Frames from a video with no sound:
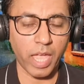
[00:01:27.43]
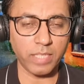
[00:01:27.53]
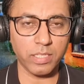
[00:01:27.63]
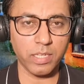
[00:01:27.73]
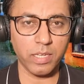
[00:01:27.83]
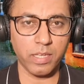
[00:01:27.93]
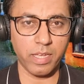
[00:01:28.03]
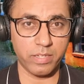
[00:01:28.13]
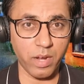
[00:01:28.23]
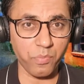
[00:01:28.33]
As a
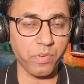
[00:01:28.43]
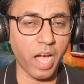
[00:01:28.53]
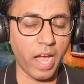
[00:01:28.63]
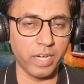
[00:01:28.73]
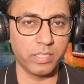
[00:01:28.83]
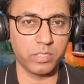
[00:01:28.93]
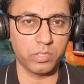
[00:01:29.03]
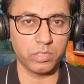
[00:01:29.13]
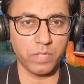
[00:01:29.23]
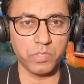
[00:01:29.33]
rough guide,
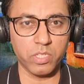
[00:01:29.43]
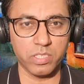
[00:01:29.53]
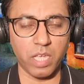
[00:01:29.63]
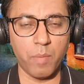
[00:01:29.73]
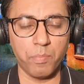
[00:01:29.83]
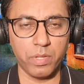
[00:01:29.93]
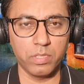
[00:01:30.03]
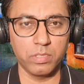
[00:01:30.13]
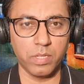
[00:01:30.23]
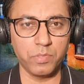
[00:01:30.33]
to give you
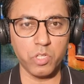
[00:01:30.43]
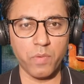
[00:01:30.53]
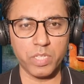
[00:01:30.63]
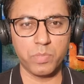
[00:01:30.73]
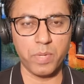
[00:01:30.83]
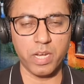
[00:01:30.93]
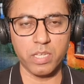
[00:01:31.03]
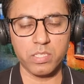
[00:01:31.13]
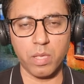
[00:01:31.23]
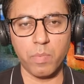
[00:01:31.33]
example, if you have
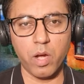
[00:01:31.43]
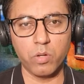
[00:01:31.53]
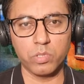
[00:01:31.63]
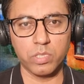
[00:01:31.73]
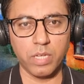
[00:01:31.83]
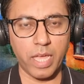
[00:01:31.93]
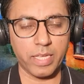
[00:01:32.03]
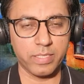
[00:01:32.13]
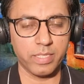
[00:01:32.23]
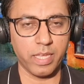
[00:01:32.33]
experience about
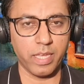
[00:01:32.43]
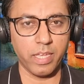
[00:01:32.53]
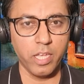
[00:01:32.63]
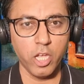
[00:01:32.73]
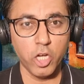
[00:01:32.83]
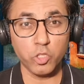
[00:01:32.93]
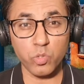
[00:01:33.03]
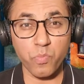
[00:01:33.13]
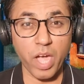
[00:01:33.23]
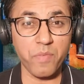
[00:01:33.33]
like say
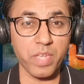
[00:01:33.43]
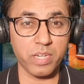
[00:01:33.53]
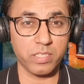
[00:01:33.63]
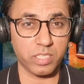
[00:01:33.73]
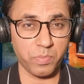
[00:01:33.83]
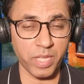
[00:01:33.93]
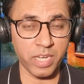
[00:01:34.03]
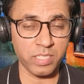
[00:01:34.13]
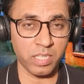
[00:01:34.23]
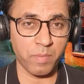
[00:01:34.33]
2 to 5 years
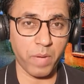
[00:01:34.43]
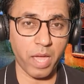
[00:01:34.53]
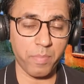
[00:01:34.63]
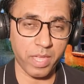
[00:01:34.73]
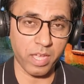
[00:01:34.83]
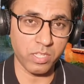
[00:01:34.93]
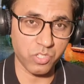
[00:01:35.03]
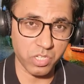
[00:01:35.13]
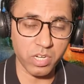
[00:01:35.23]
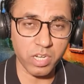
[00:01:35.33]
experience in piping
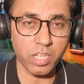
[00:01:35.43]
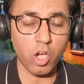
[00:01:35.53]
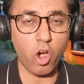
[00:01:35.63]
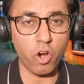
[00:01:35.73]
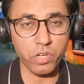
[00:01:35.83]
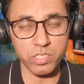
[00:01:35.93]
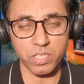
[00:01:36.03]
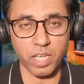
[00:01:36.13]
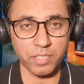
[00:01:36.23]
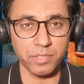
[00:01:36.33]
engineering or
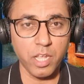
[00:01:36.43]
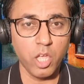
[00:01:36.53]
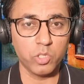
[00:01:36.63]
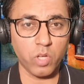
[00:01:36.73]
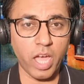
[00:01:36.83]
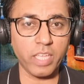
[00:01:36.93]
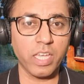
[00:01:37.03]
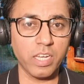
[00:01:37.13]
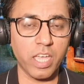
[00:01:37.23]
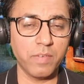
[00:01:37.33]
design, so I
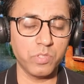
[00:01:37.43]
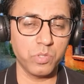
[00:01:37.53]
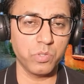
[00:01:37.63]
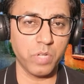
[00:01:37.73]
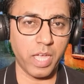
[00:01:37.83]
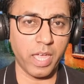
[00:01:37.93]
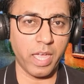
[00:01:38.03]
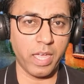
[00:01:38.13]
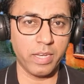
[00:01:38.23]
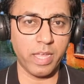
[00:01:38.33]
can give you
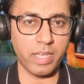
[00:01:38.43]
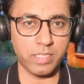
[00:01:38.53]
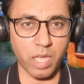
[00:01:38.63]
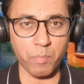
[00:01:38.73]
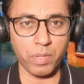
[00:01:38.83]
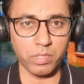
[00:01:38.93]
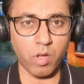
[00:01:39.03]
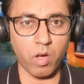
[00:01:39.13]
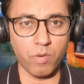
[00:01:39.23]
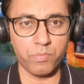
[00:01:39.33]
an example
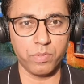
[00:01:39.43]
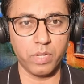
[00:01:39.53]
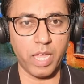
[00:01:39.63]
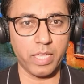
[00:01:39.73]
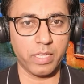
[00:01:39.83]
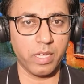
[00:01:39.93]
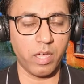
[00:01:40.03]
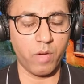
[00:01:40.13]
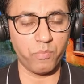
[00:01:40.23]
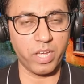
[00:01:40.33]
of like
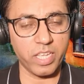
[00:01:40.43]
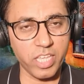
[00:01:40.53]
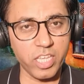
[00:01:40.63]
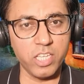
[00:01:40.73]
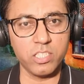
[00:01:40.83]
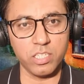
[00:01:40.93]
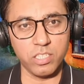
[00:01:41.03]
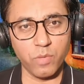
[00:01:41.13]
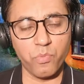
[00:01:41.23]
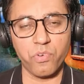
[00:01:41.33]
for
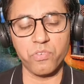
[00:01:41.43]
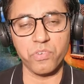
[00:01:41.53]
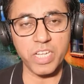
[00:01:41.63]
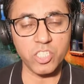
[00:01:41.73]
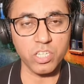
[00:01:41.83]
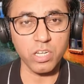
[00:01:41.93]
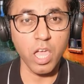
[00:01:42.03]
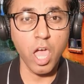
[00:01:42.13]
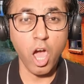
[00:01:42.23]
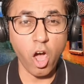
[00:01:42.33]
each different region,
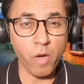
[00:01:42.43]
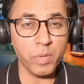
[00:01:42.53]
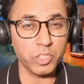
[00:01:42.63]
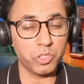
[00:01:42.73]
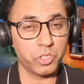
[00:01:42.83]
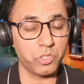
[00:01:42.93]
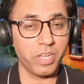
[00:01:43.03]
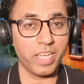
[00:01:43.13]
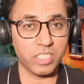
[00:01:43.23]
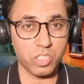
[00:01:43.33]
how much you
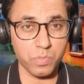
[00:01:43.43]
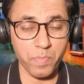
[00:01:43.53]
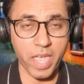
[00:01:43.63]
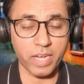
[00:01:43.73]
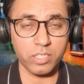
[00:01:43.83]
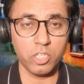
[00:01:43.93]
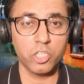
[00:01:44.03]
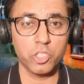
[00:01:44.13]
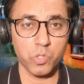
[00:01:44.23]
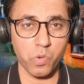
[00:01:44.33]
should expect
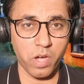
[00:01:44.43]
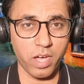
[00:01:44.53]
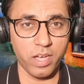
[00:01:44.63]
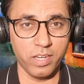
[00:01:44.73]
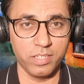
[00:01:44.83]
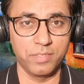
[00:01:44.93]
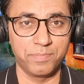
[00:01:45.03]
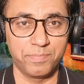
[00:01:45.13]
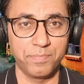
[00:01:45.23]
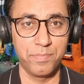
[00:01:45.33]
to earn.
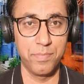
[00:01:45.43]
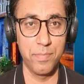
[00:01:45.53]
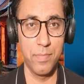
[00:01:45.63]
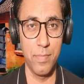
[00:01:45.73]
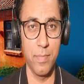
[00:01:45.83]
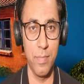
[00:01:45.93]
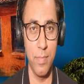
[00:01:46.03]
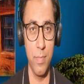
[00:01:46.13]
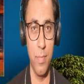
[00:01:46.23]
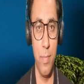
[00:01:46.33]
As a rough
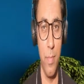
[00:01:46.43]
guide,